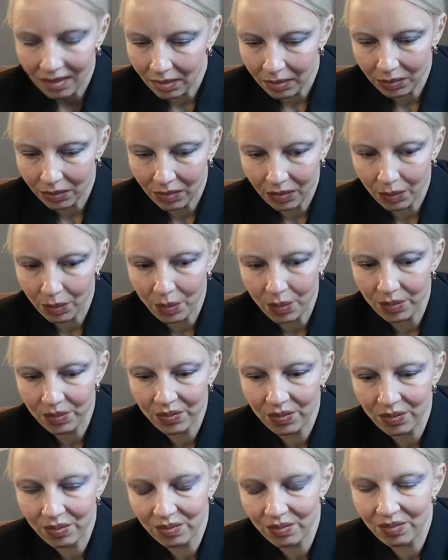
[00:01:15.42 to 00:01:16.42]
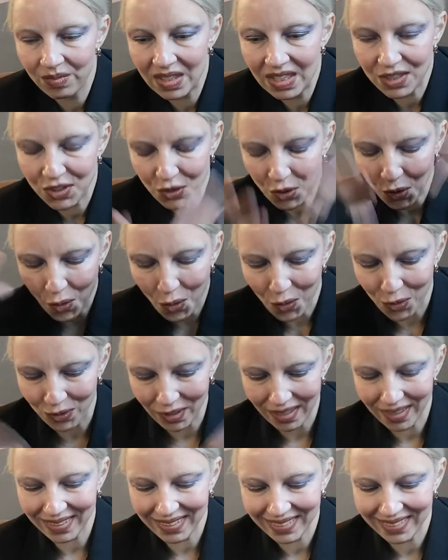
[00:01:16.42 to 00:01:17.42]
um, this
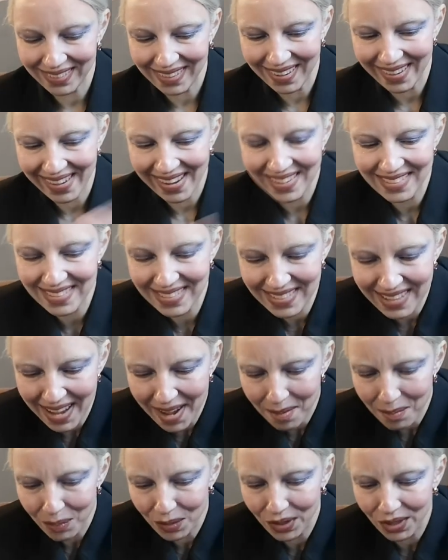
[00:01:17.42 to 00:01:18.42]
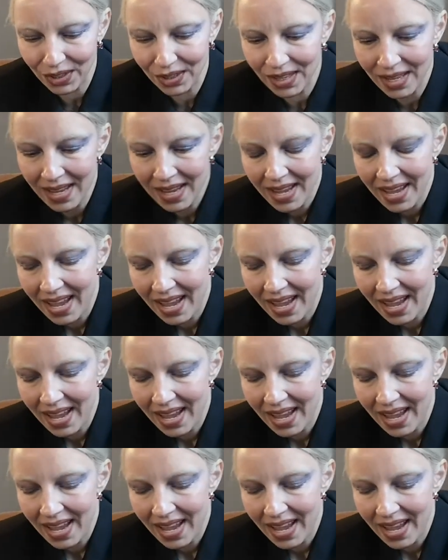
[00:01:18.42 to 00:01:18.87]
whole uh, ensemble,